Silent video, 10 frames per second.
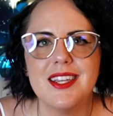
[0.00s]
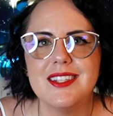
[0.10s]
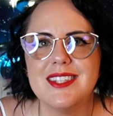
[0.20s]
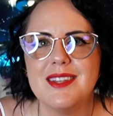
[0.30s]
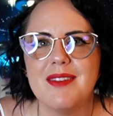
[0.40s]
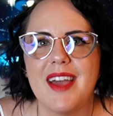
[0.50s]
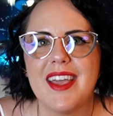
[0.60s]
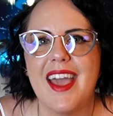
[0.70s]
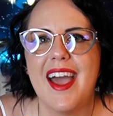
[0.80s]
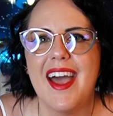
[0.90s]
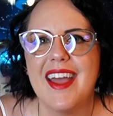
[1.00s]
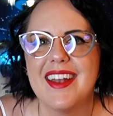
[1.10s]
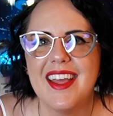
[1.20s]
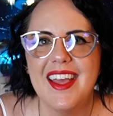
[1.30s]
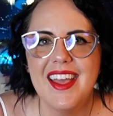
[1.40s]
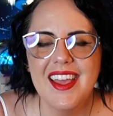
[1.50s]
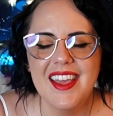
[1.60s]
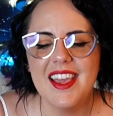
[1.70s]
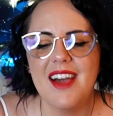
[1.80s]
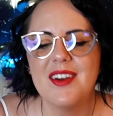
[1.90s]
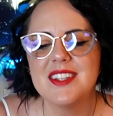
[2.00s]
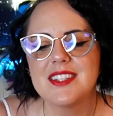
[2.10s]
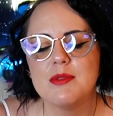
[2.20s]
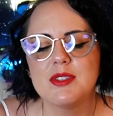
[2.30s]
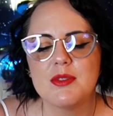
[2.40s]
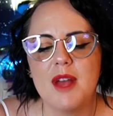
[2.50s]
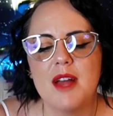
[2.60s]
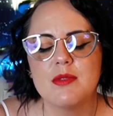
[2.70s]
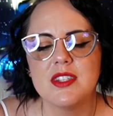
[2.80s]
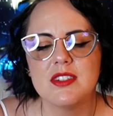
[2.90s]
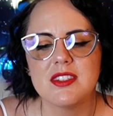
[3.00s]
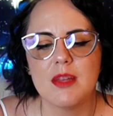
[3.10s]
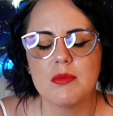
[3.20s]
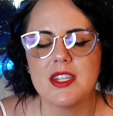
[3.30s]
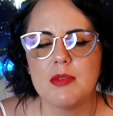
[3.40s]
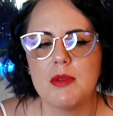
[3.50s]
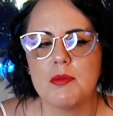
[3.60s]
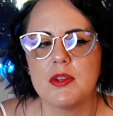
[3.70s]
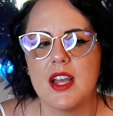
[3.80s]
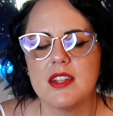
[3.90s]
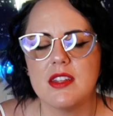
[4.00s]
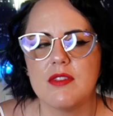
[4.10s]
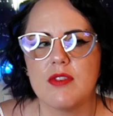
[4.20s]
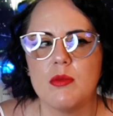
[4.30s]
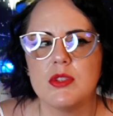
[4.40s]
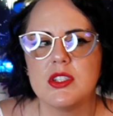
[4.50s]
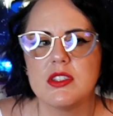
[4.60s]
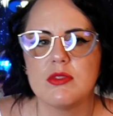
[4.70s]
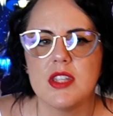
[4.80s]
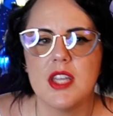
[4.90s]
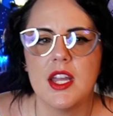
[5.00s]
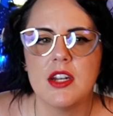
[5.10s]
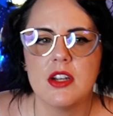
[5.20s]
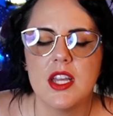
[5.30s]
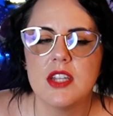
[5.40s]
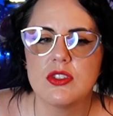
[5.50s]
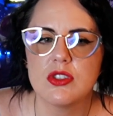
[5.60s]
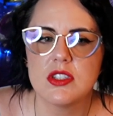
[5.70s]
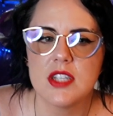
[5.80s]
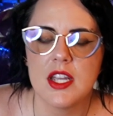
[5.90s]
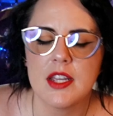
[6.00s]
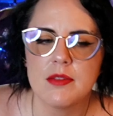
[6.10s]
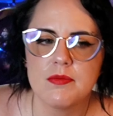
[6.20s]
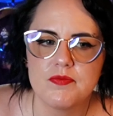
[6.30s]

You see my cat? He always comes around when there's something to be protected from, which is really interesting.